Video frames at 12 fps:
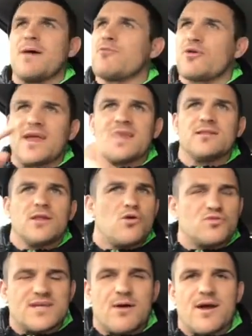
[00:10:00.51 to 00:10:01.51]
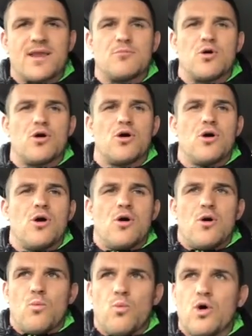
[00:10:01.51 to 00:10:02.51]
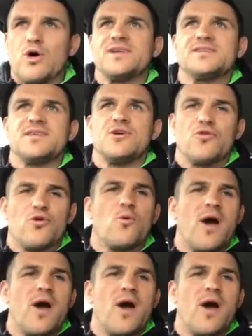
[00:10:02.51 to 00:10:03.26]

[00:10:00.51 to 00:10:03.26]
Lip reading: I'm not getting loans out anymore, what is the other